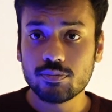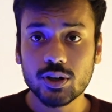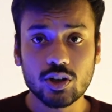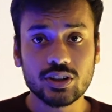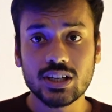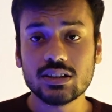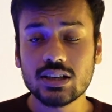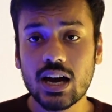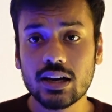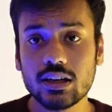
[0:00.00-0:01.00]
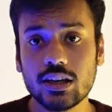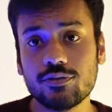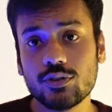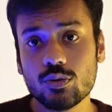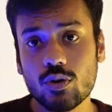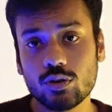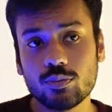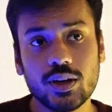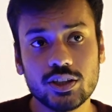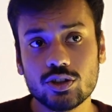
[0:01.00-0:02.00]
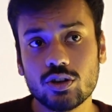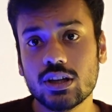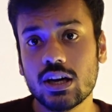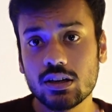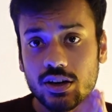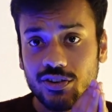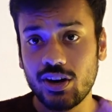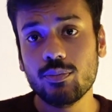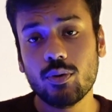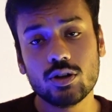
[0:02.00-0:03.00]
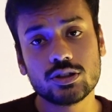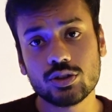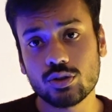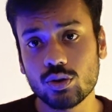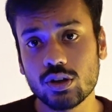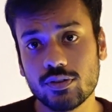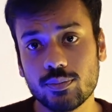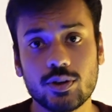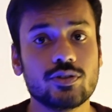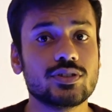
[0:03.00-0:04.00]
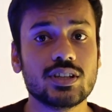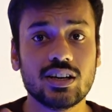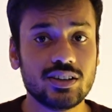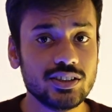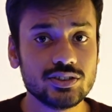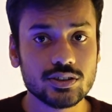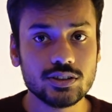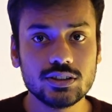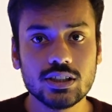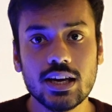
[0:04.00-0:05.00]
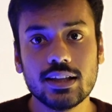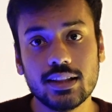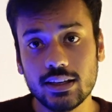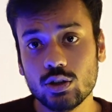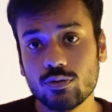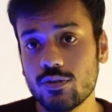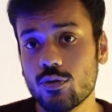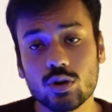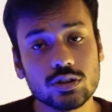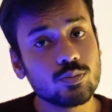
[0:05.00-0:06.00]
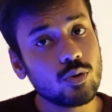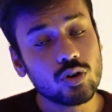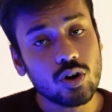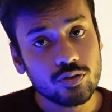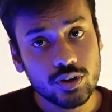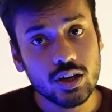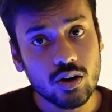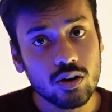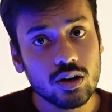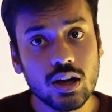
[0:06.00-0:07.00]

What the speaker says: But on the other hand, if you want to make sure that red balls are thrown away because they are dangerous, then you will focus more on recall.